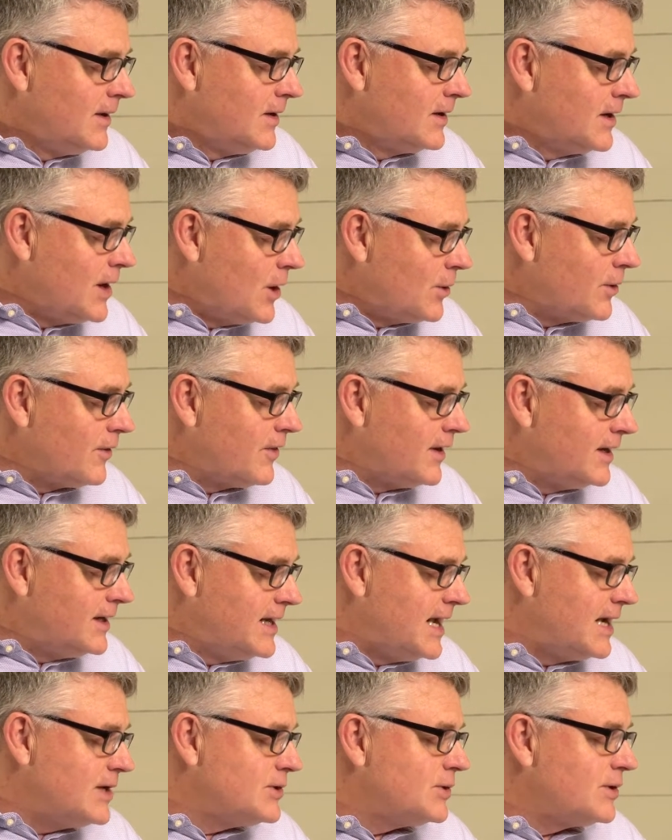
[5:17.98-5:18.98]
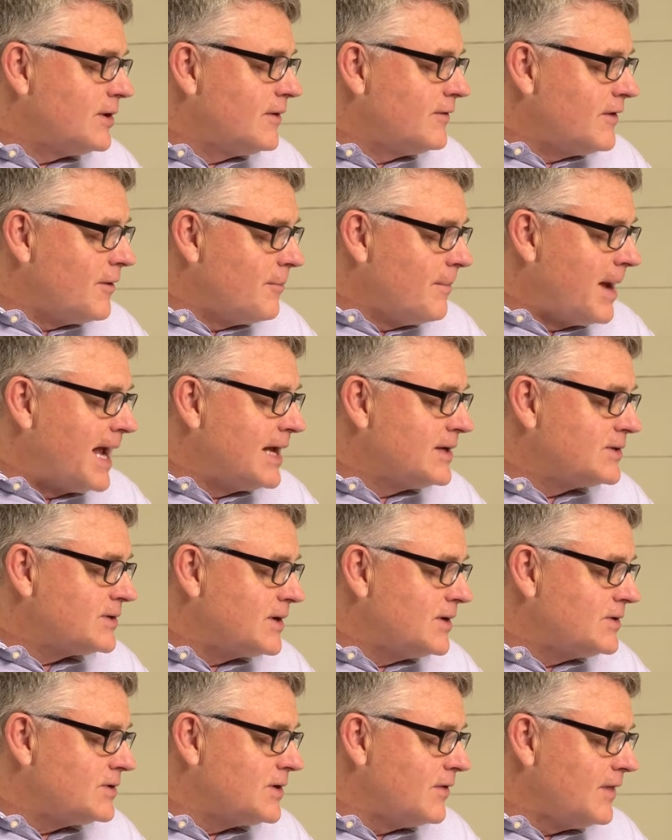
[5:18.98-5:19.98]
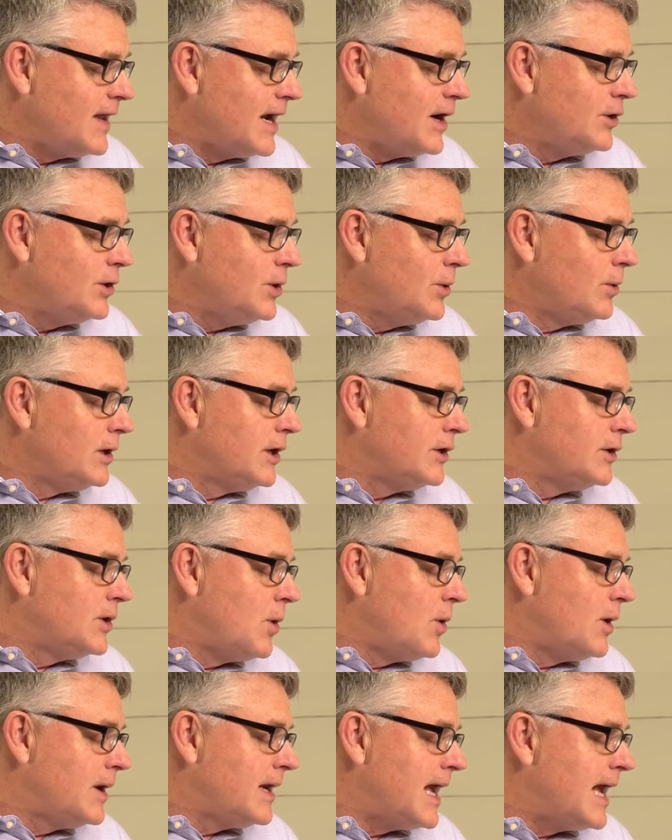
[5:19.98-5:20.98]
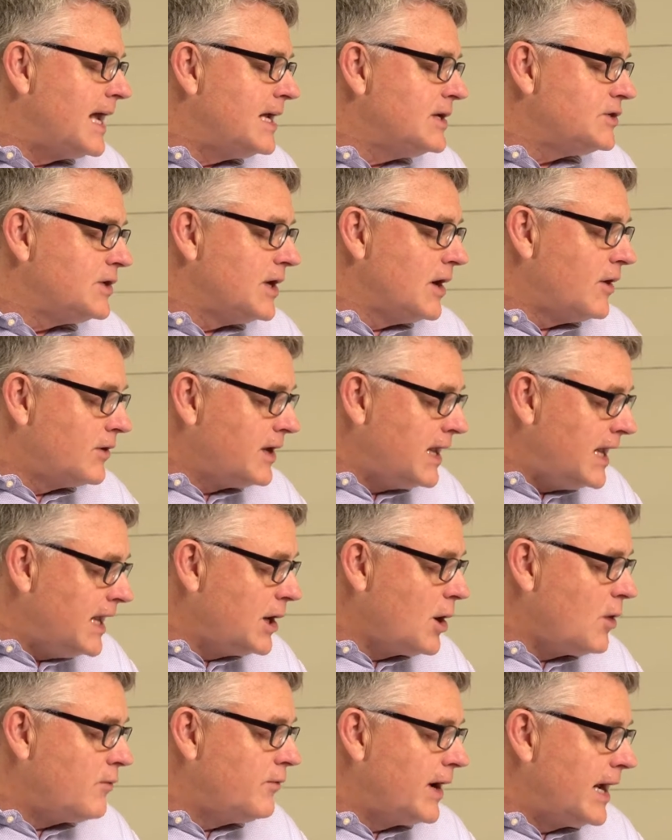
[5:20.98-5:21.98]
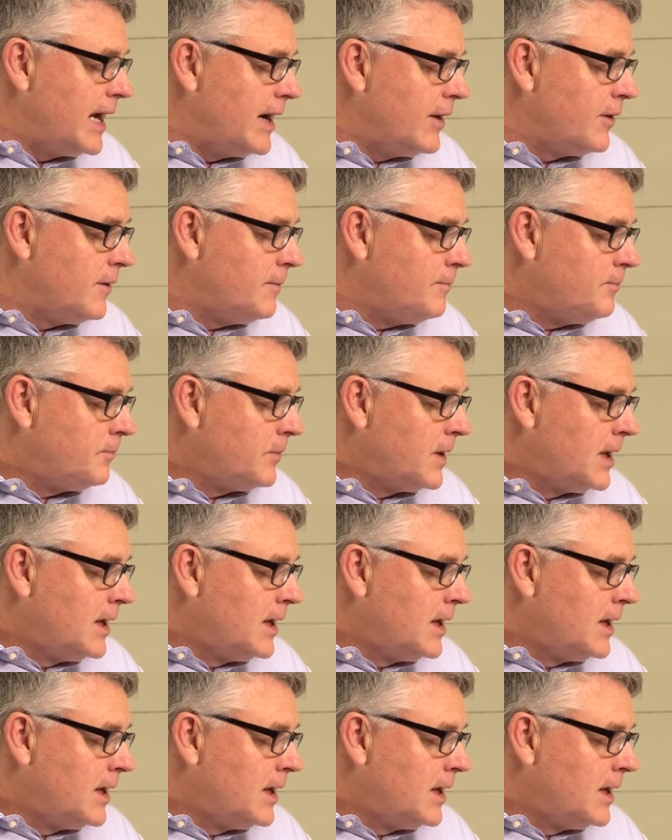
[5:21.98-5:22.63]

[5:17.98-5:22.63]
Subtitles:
Go to the desert of Damascus, and there you'll anoint Hazael, king over Aram.